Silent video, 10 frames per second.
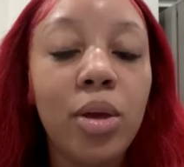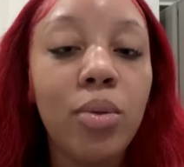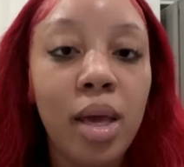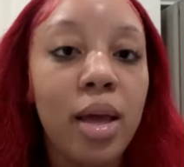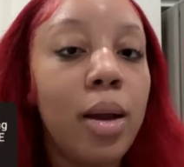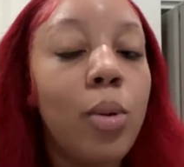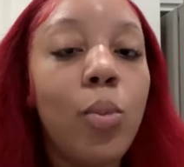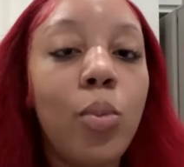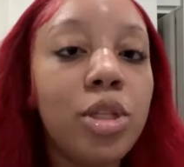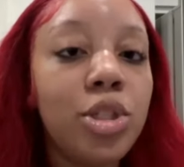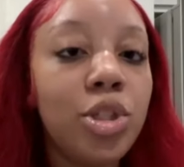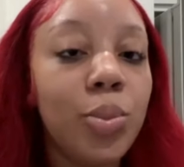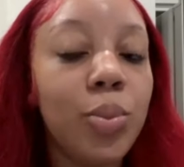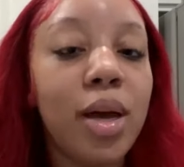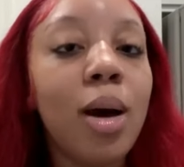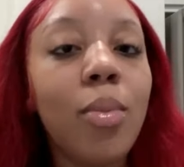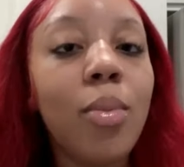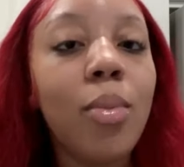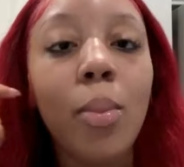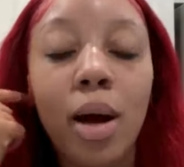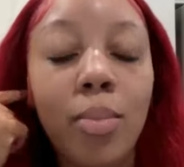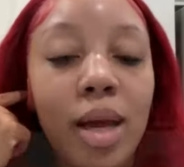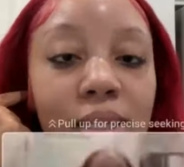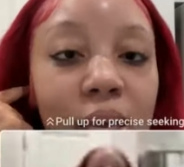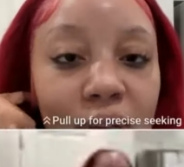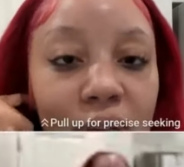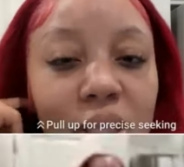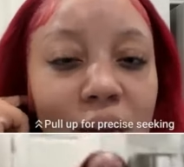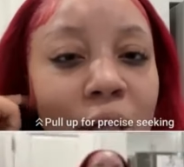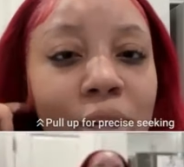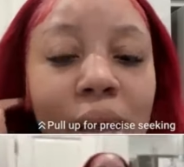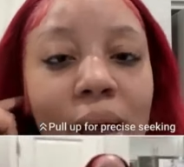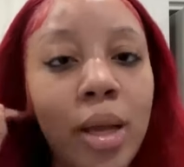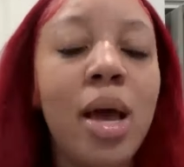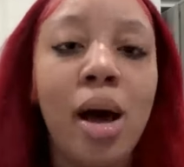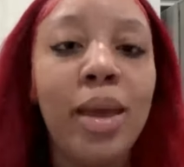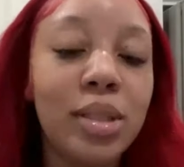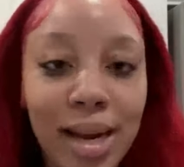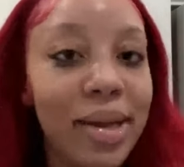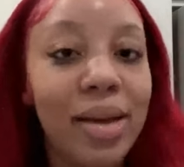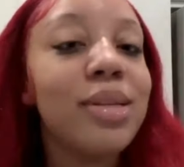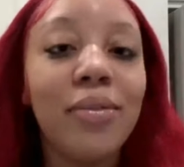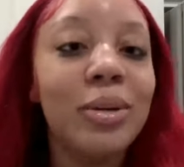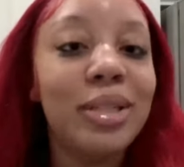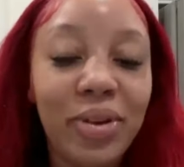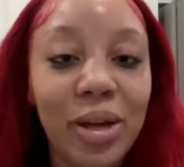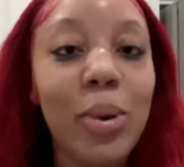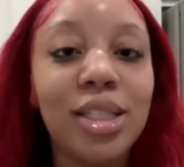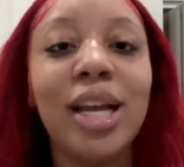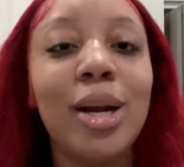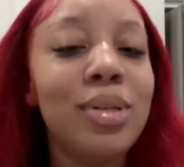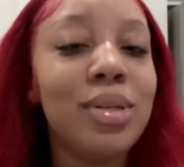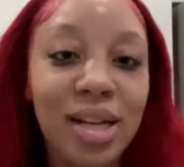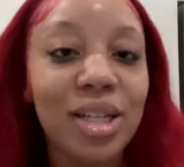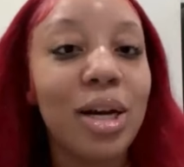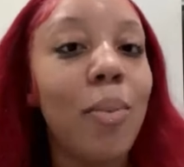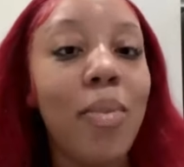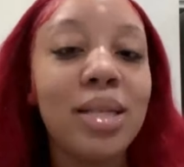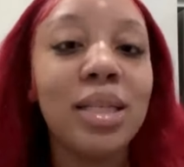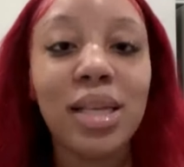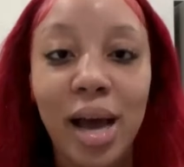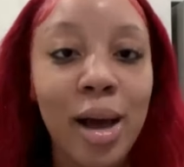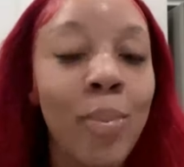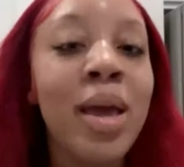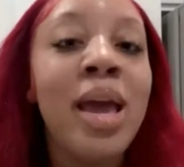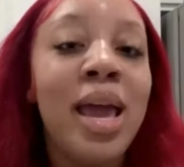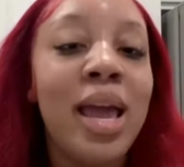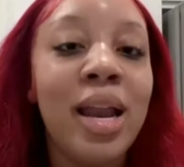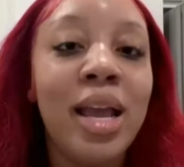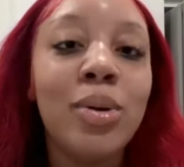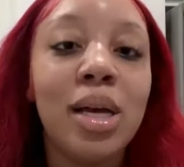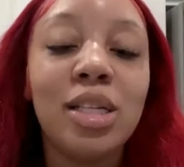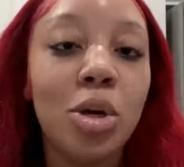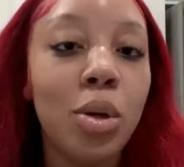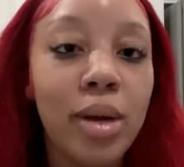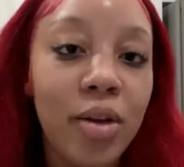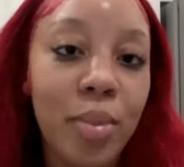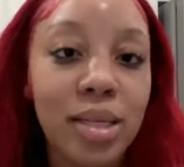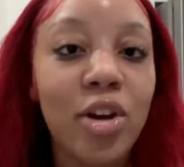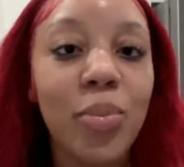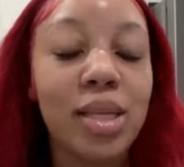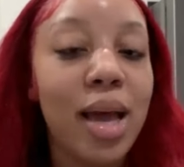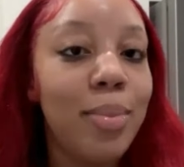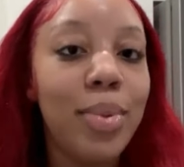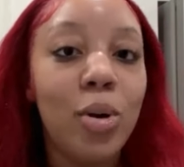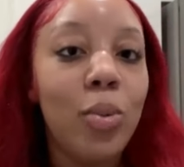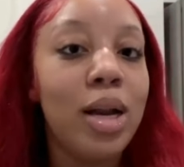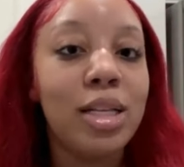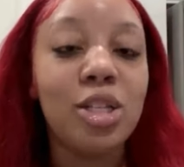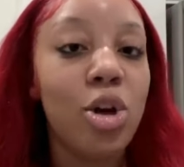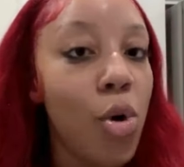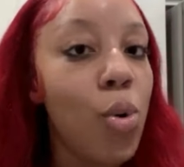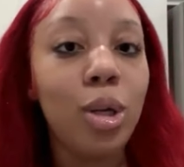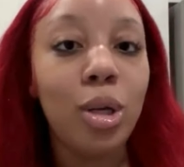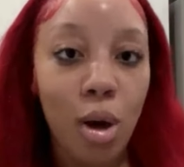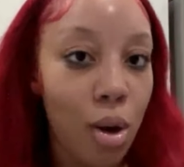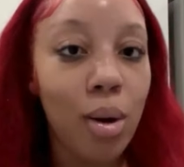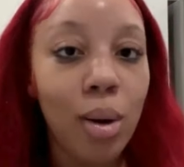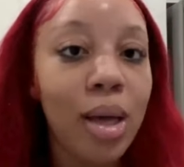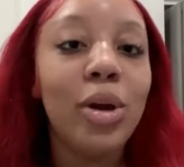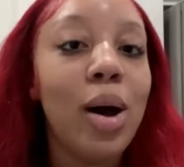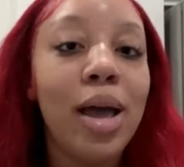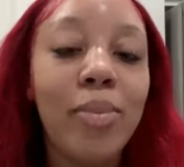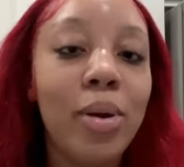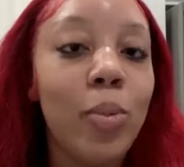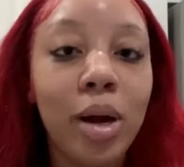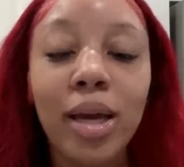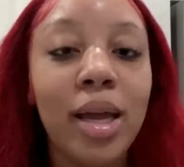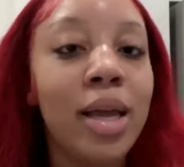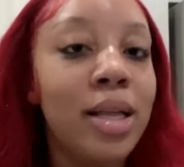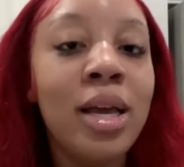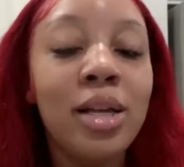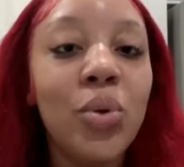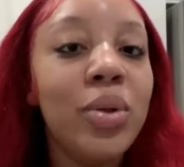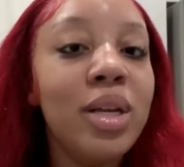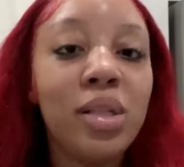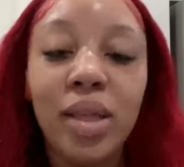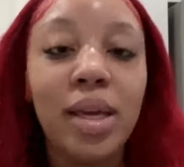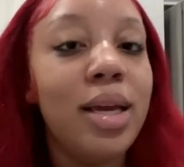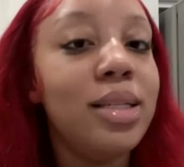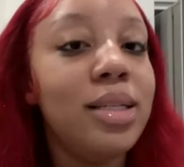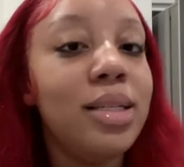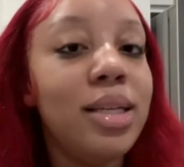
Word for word: You think that once you become a mom, like say for instance, the other day I went um, indoor skydiving. If you haven't seen that video, definitely go watch it. And it was such an amazing time. And it was a solo date for myself because I hadn't been on one in so long. You know, I had been working and doing this for the kids. Getting-